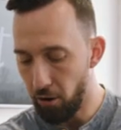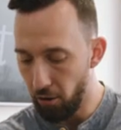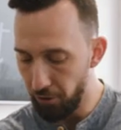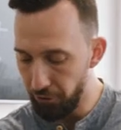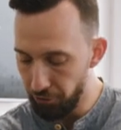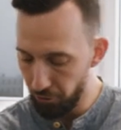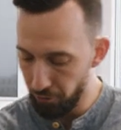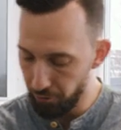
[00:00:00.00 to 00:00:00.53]

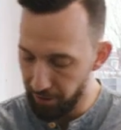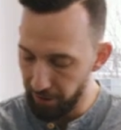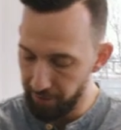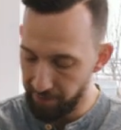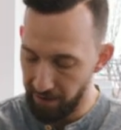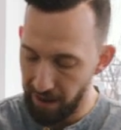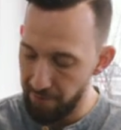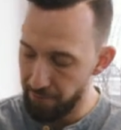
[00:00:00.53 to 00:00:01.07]
onto
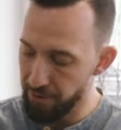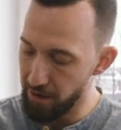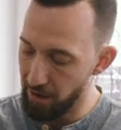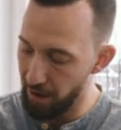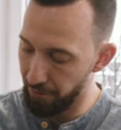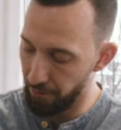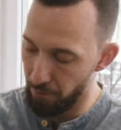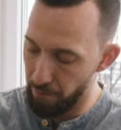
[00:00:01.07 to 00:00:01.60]
this heavy
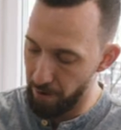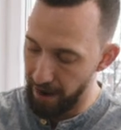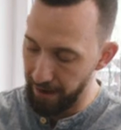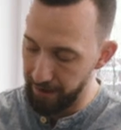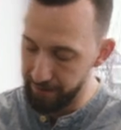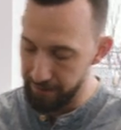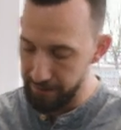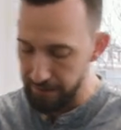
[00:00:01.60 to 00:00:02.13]
leather
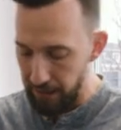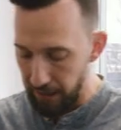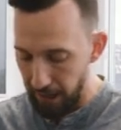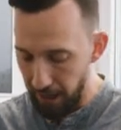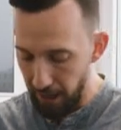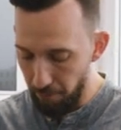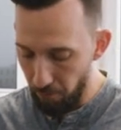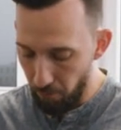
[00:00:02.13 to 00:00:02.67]
bag
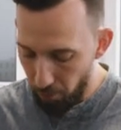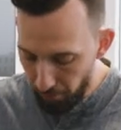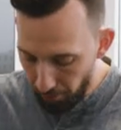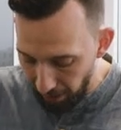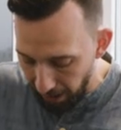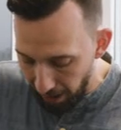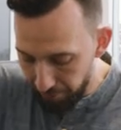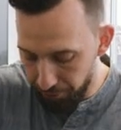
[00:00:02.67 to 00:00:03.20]
um, we
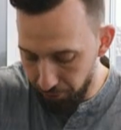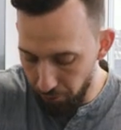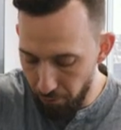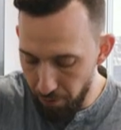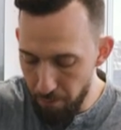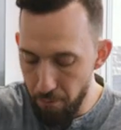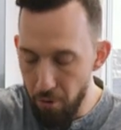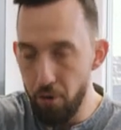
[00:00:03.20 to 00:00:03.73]
will have to
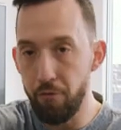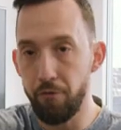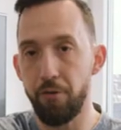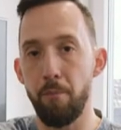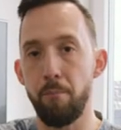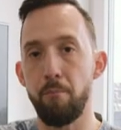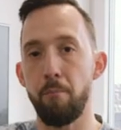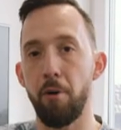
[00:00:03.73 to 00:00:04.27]
remove
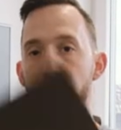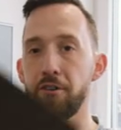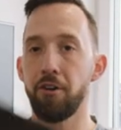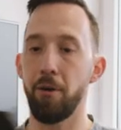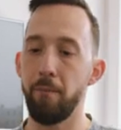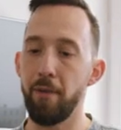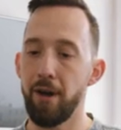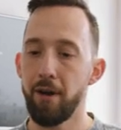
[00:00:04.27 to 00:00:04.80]
the
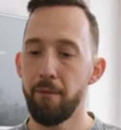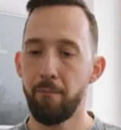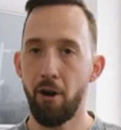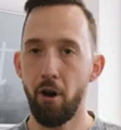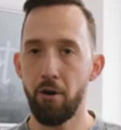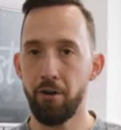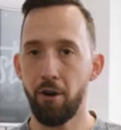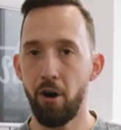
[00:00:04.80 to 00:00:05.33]
bottom
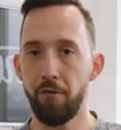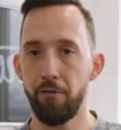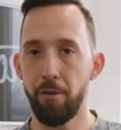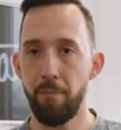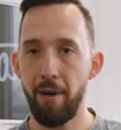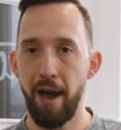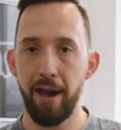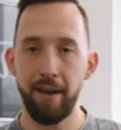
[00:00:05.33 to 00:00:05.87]
part of the
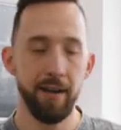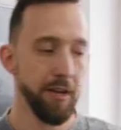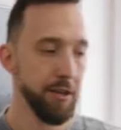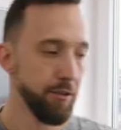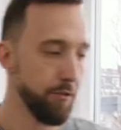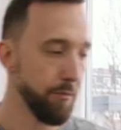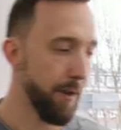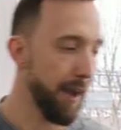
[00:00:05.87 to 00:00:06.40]
bag to